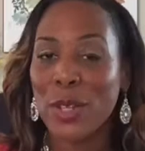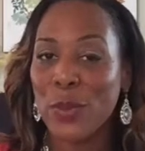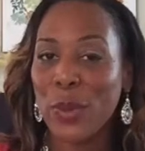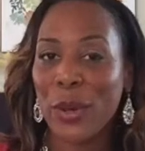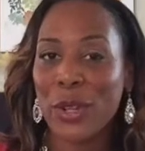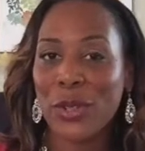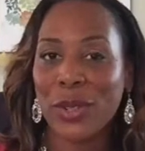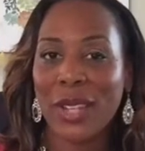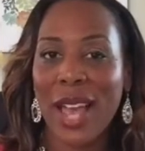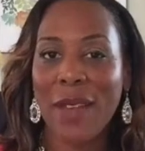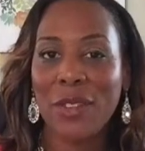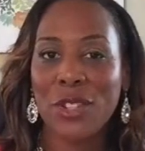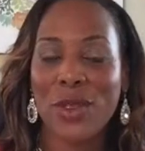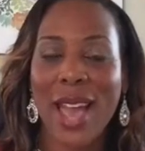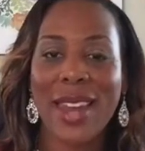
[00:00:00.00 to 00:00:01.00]
spiritual life
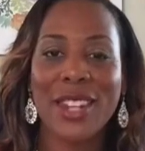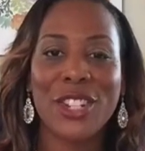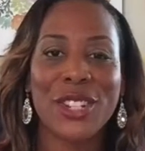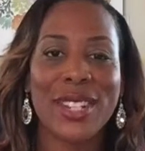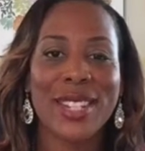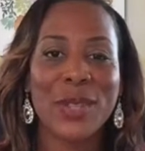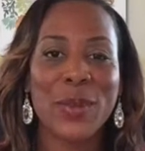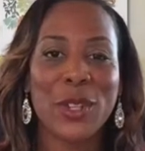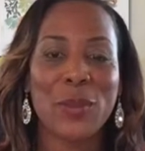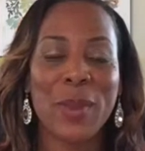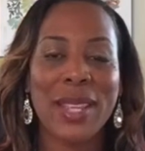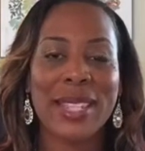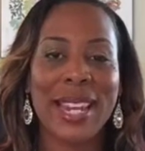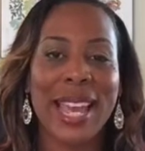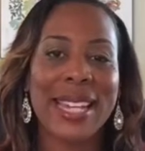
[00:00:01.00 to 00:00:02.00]
strategist, which
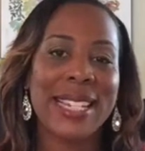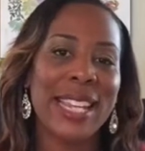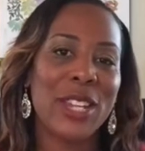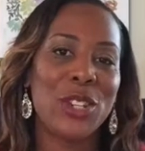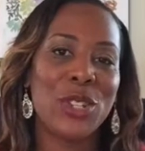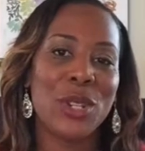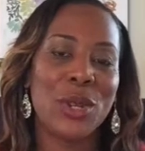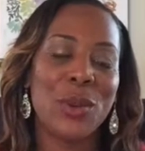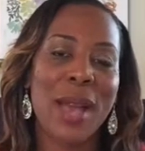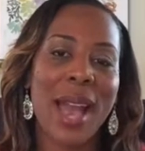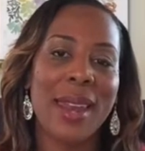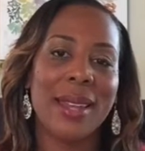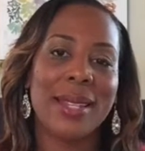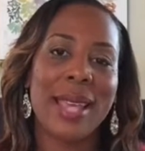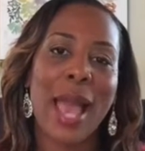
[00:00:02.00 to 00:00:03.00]
means that I teach you how
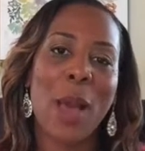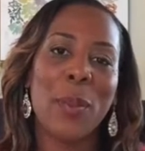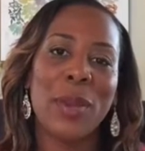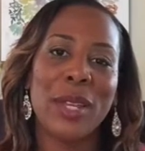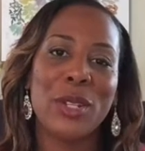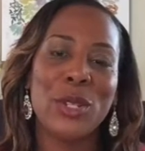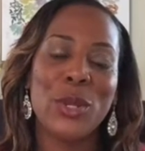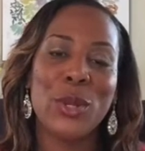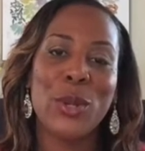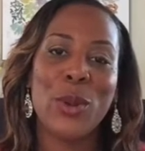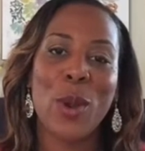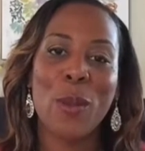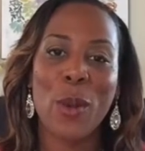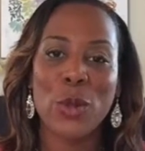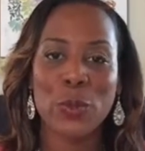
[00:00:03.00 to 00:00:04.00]
to tap into
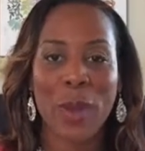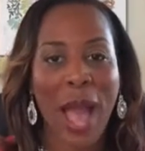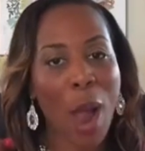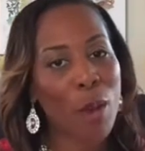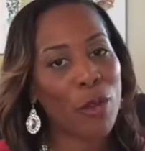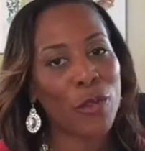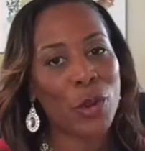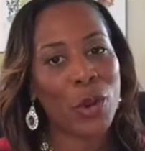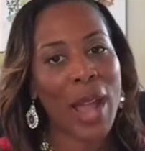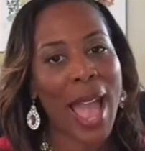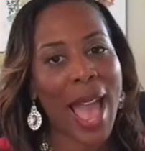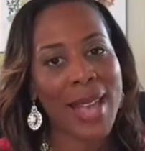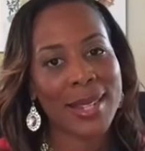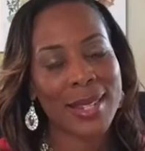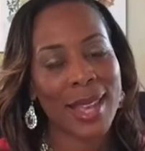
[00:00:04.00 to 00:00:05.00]
your most powerful
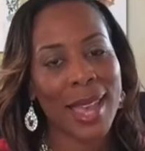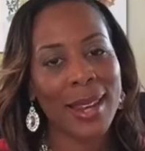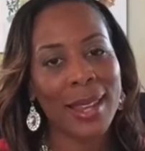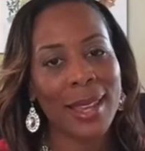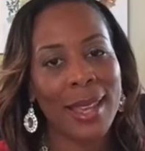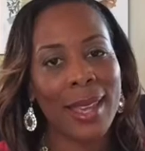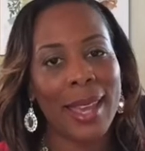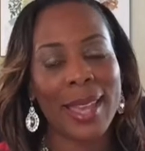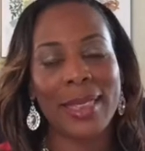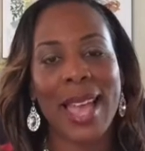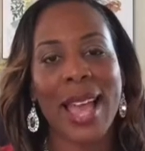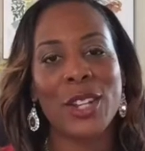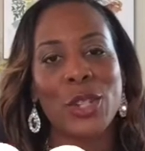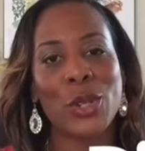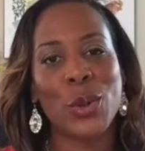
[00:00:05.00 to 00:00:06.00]
asset, and
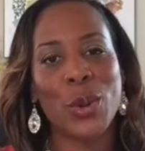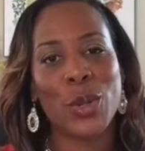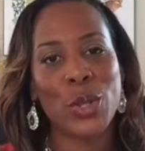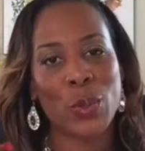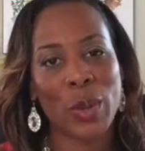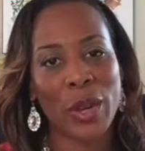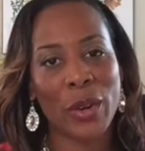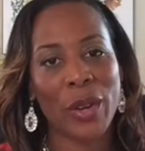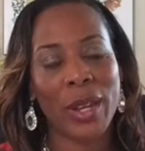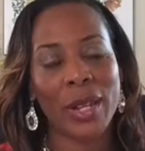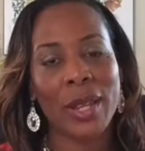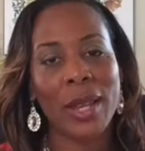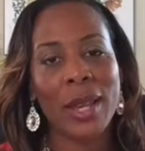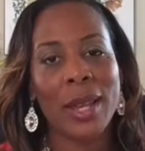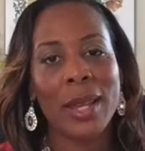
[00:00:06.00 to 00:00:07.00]
that's your spirit,
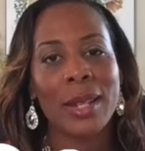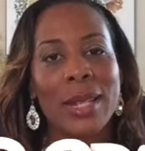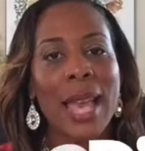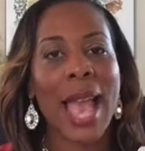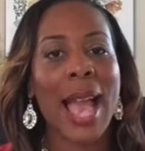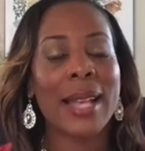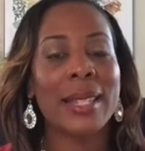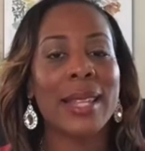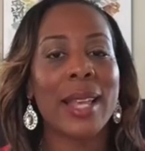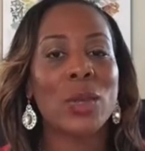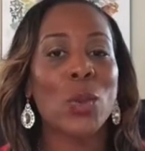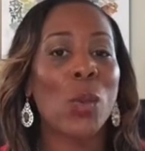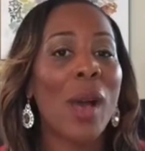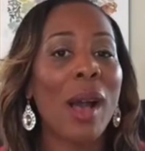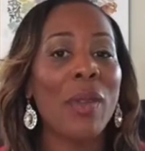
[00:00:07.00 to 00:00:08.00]
to
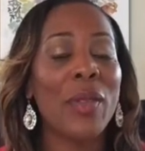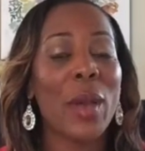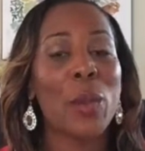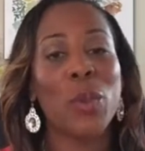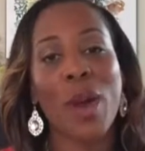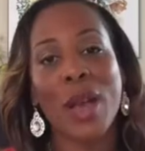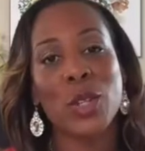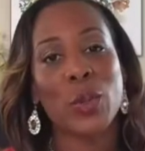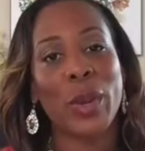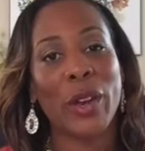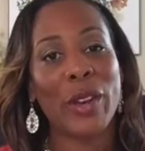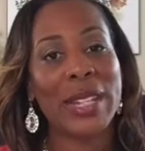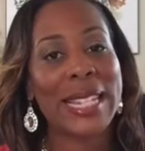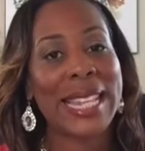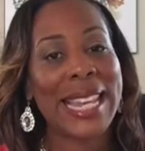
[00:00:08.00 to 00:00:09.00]
access wealth and
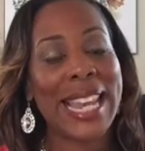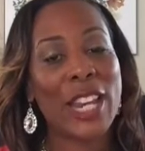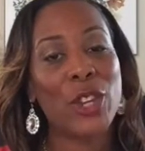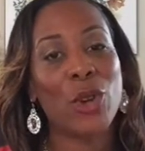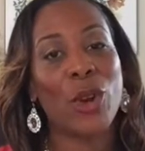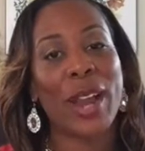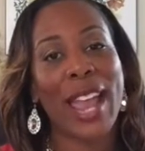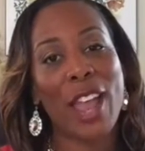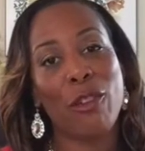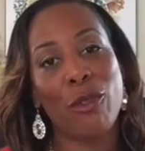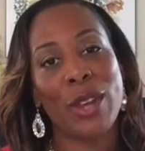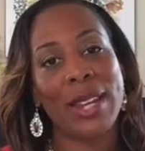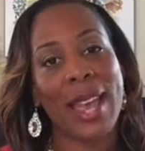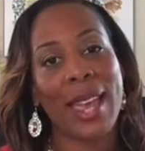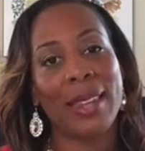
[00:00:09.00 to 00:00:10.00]
prosperity in your
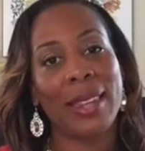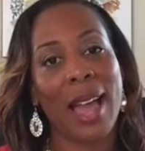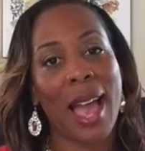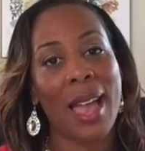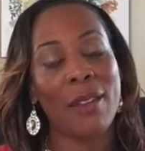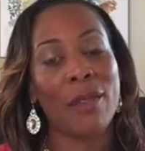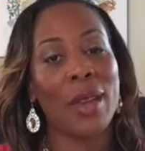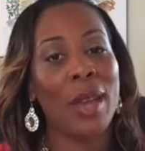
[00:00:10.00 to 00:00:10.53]
everyday life.